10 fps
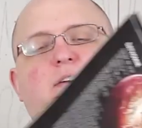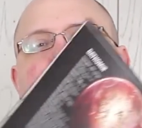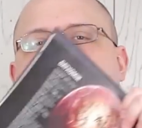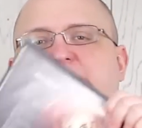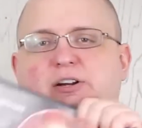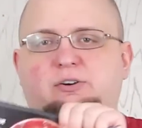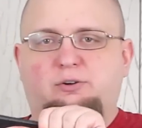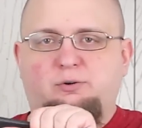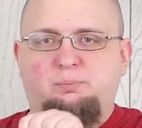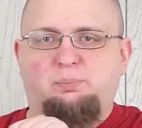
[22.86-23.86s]

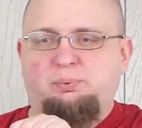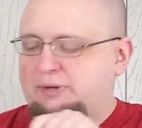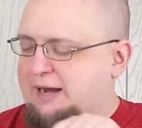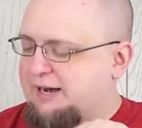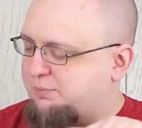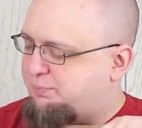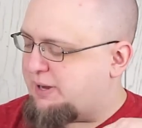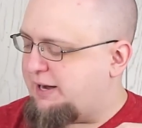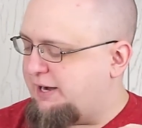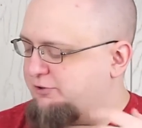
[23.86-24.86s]
single black
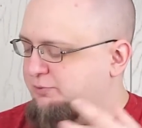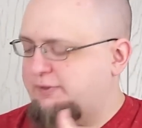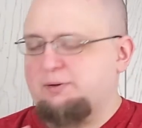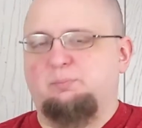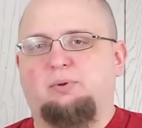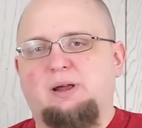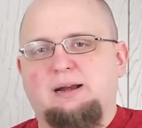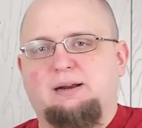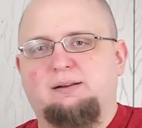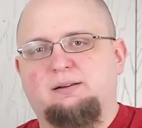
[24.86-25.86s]
page with the
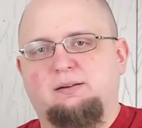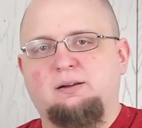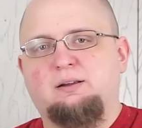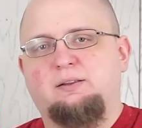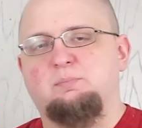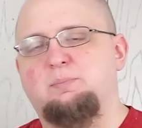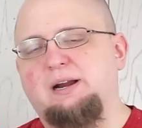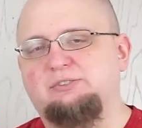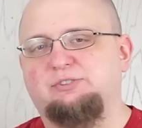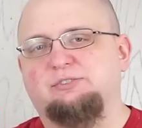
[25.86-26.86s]
planet and the
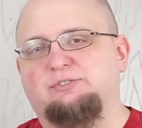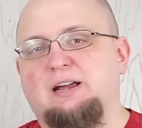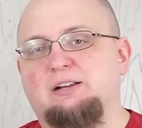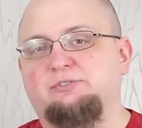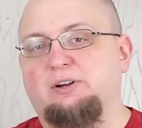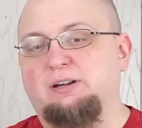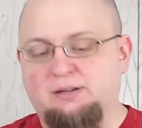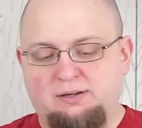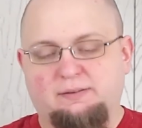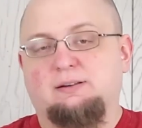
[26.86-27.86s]
basic stats,
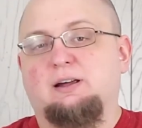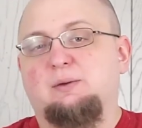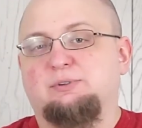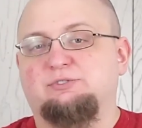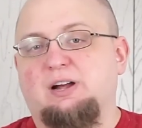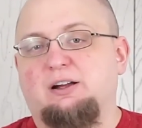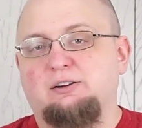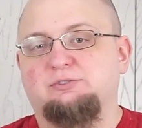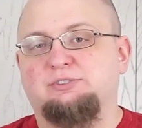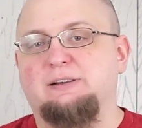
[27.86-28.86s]
like the type of style
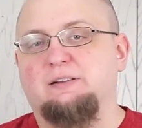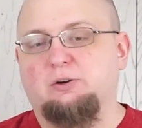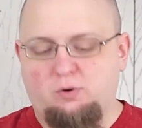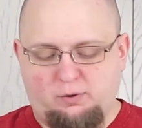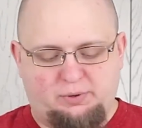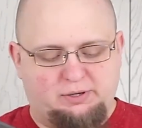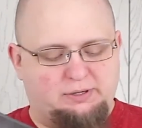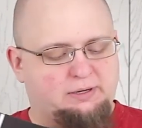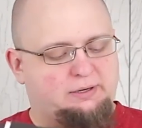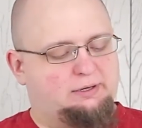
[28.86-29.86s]
you see in the core book,
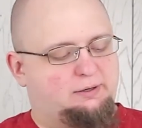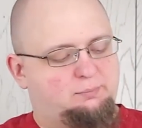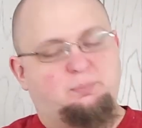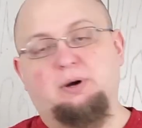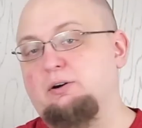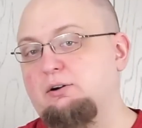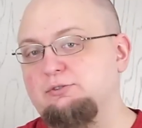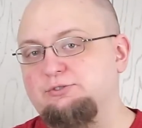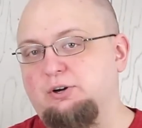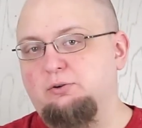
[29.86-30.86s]
but
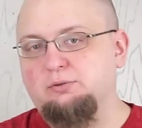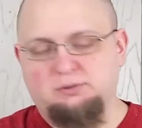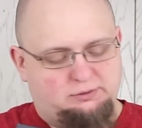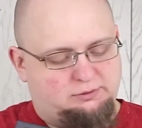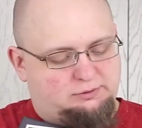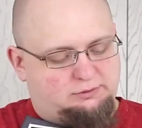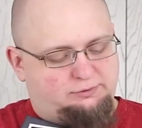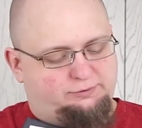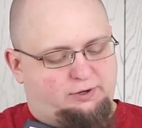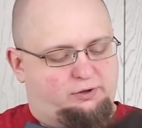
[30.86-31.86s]
also
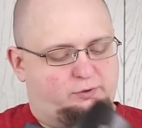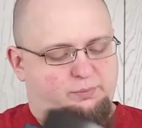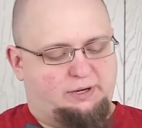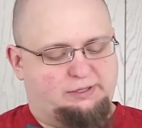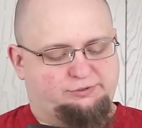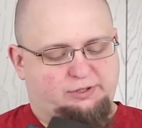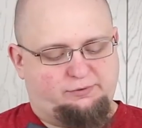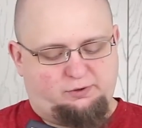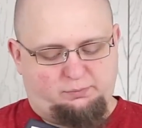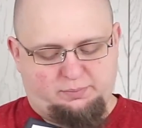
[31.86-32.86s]
followed by
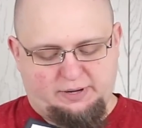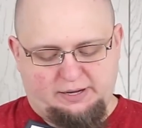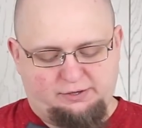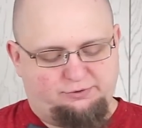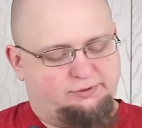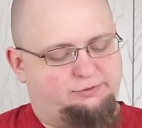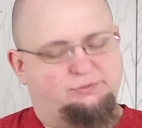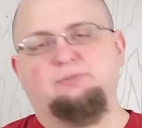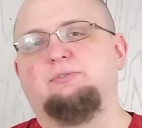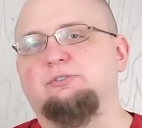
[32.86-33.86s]
several
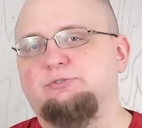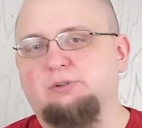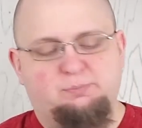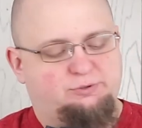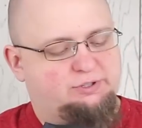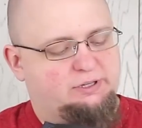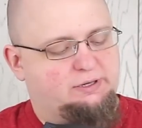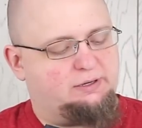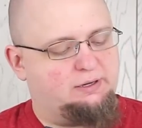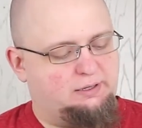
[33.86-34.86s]
pages of
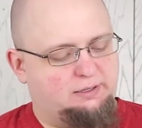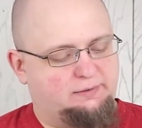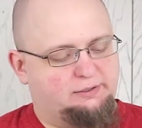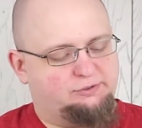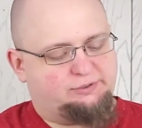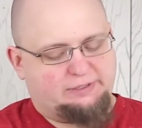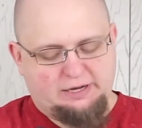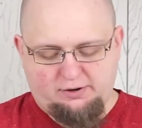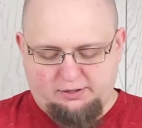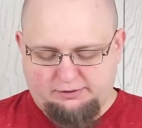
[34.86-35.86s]
description. There's
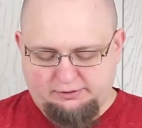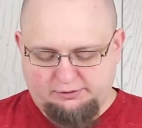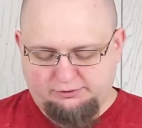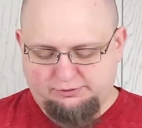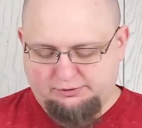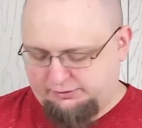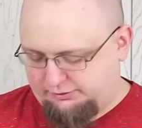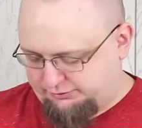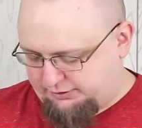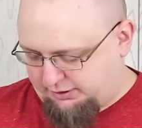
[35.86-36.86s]
characters,
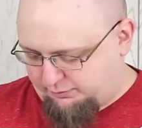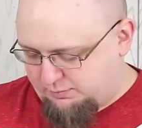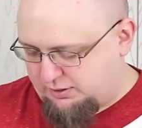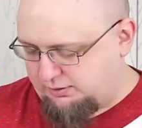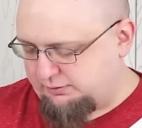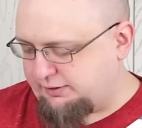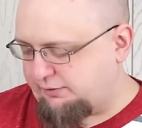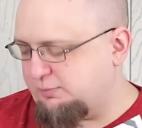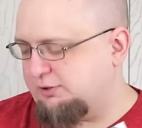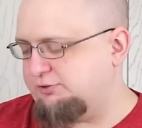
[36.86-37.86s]
there's Darth Maul
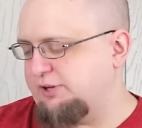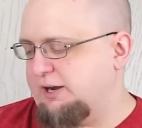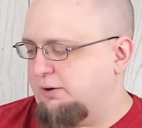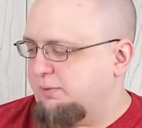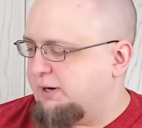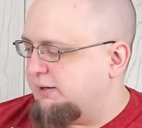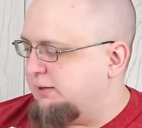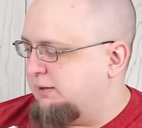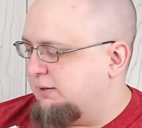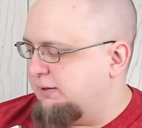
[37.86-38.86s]
statted, right?
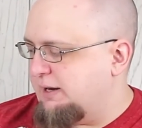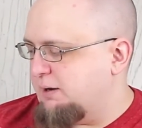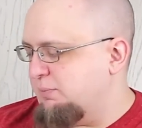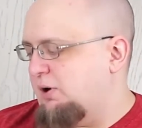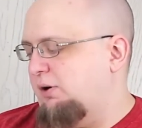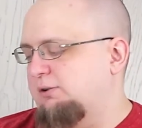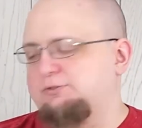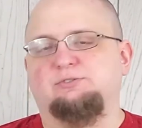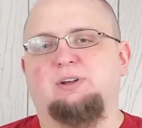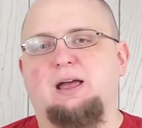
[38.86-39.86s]
Yeah, Maul
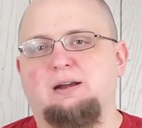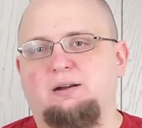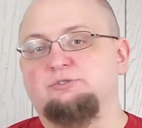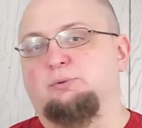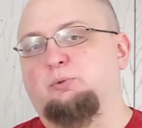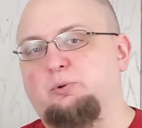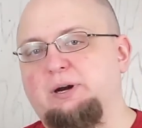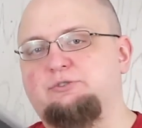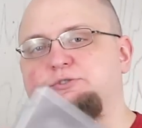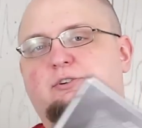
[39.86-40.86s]
statted, some
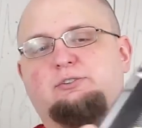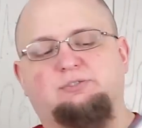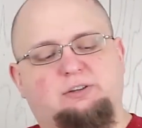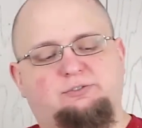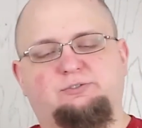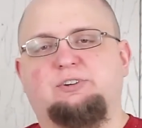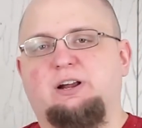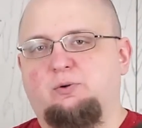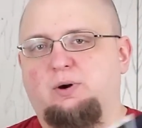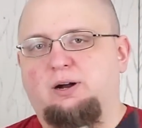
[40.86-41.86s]
creatures,
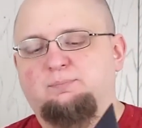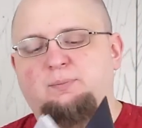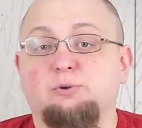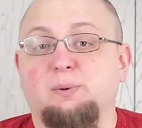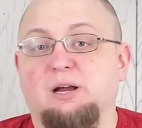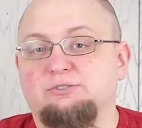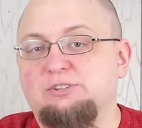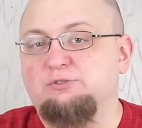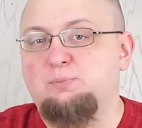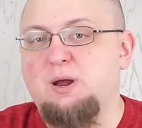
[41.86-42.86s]
etc. So we got
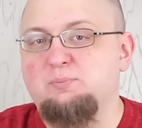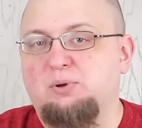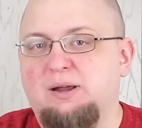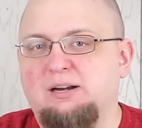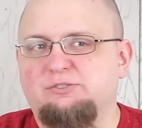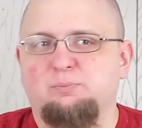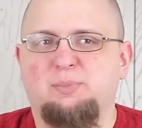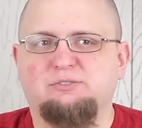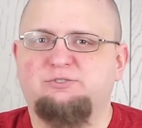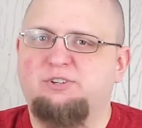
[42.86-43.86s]
6 main planets, a
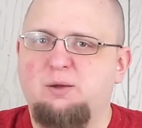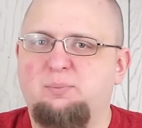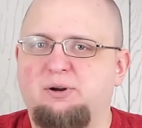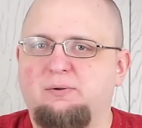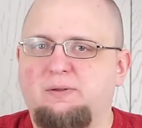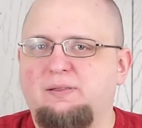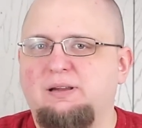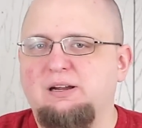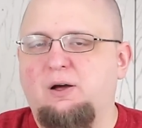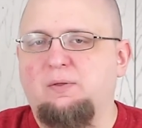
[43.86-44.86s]
bit skimpier than
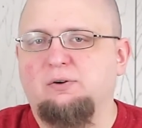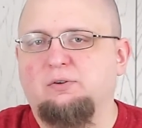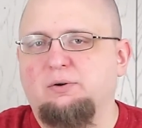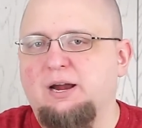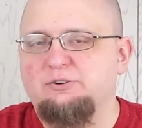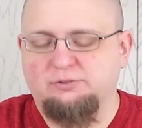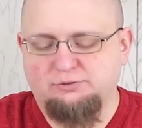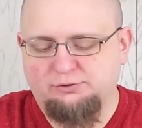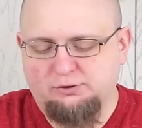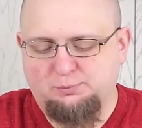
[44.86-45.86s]
the other location
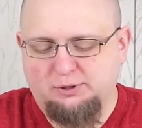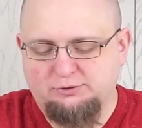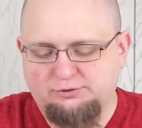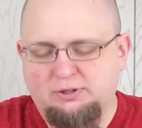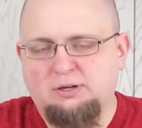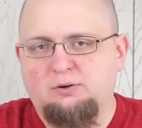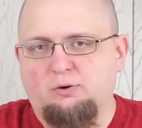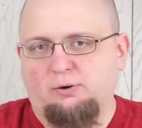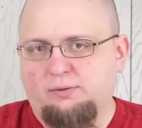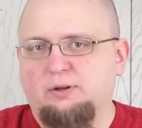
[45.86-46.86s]
source books,
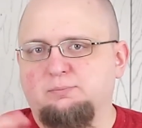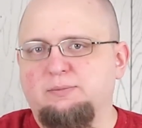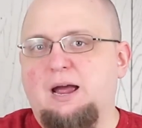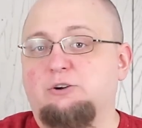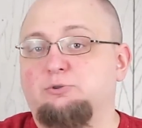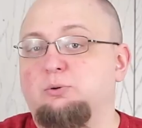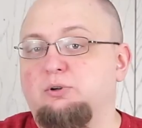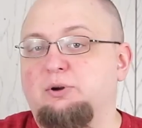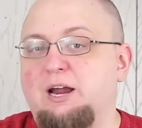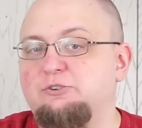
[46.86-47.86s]
or the actual
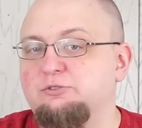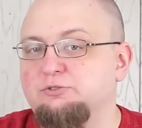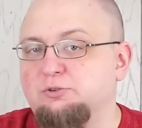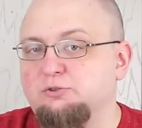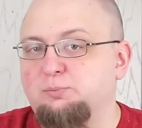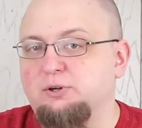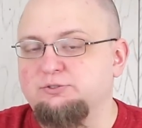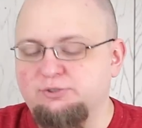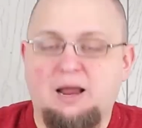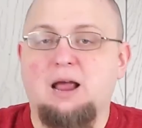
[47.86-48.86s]
location source
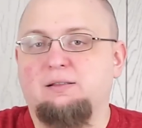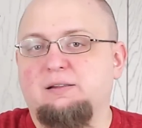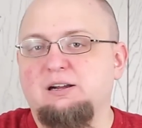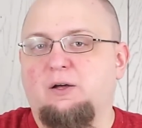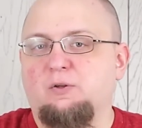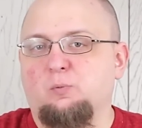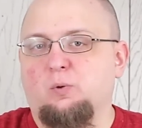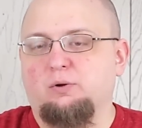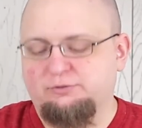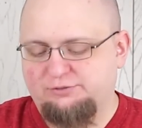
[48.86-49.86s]
books, and the Other
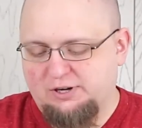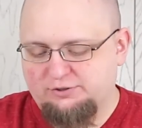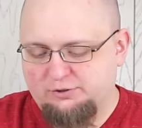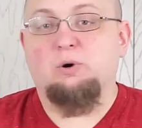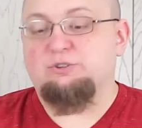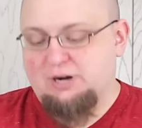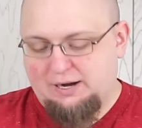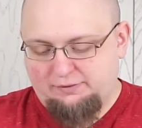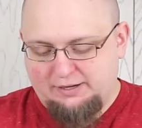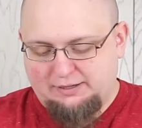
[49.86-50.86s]
Worlds section, which
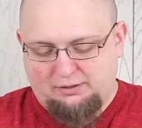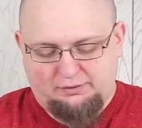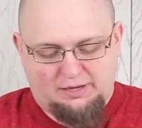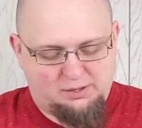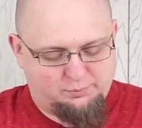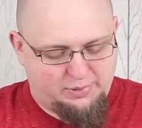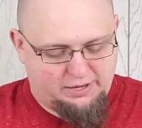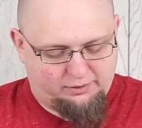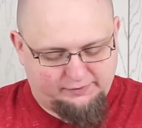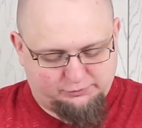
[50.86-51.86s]
I like a lot
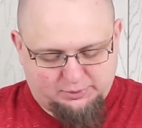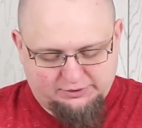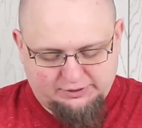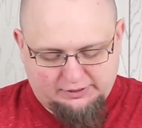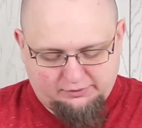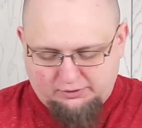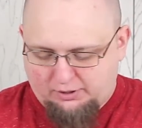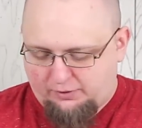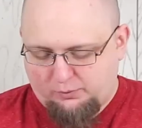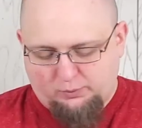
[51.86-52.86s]
better. This particular
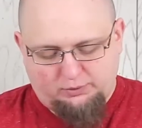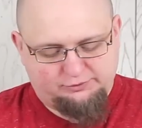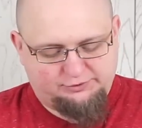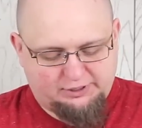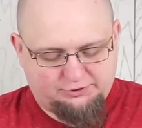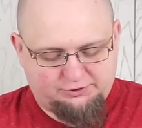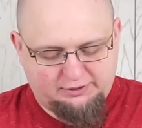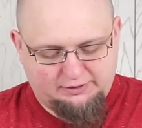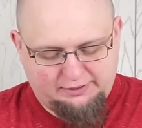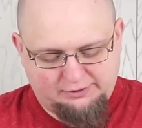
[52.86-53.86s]
Other Worlds
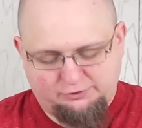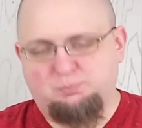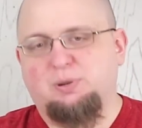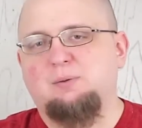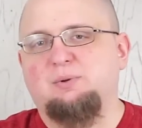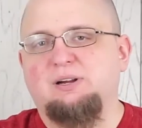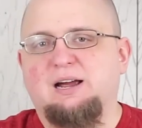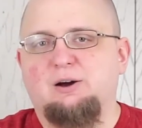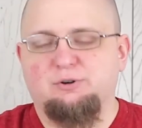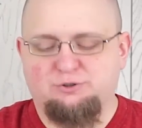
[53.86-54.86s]
section is probably
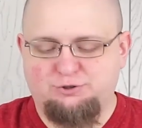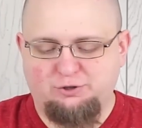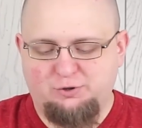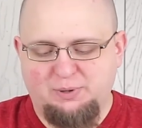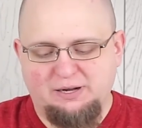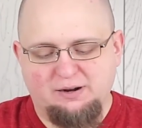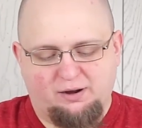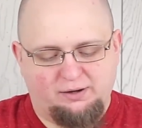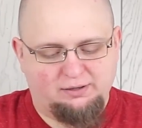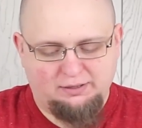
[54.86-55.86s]
how it should be
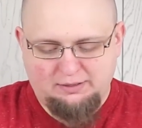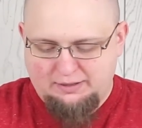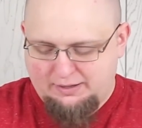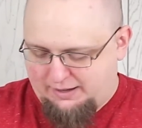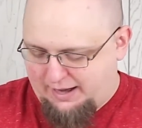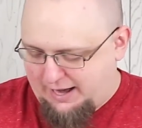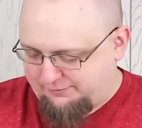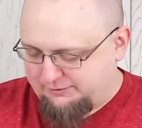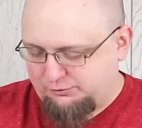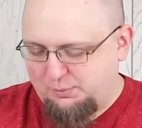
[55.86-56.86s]
done.
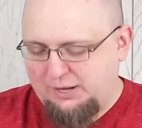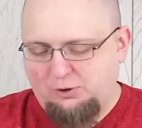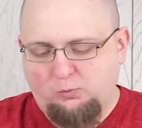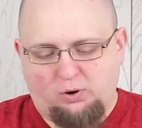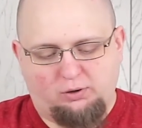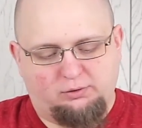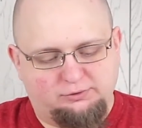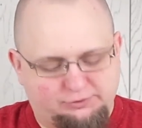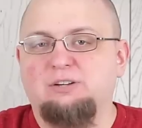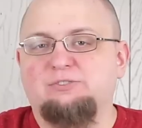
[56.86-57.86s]
Half as many
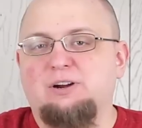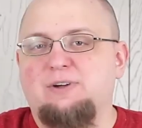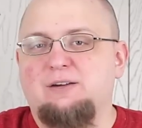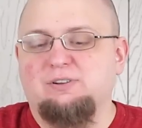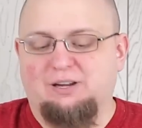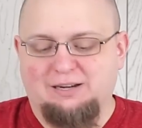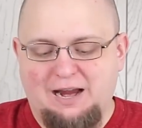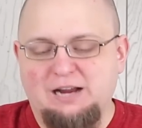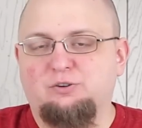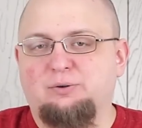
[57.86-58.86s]
worlds. Instead of having like
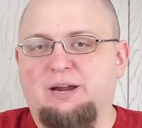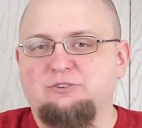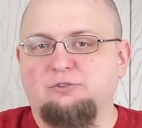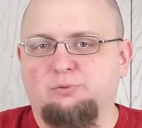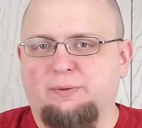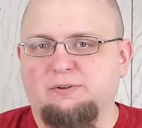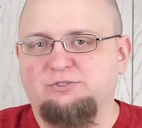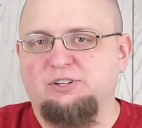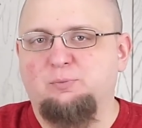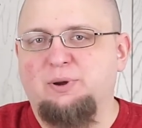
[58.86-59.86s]
8 locations with a
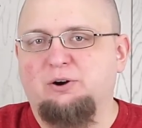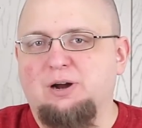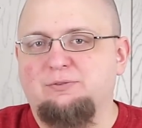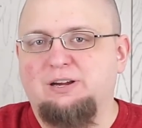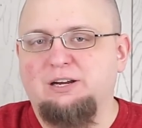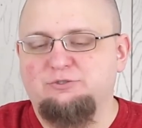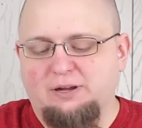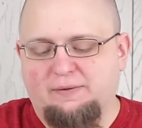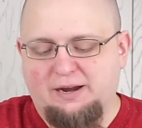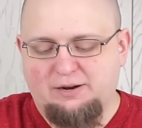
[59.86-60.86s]
single paragraph each,
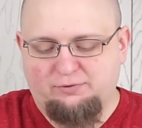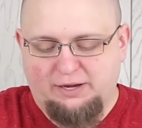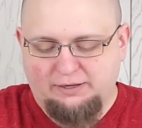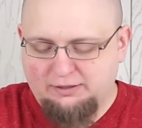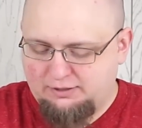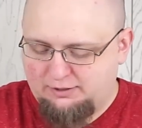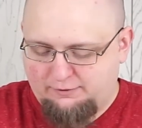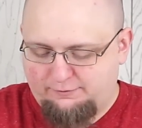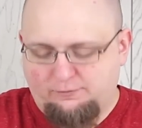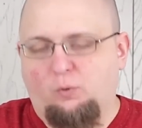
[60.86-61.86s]
now they have like
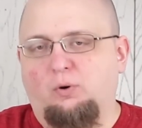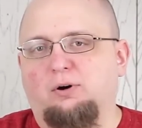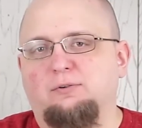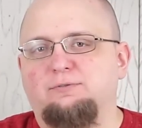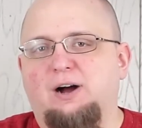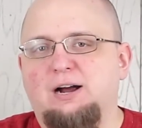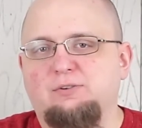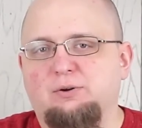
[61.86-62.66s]
4 or 5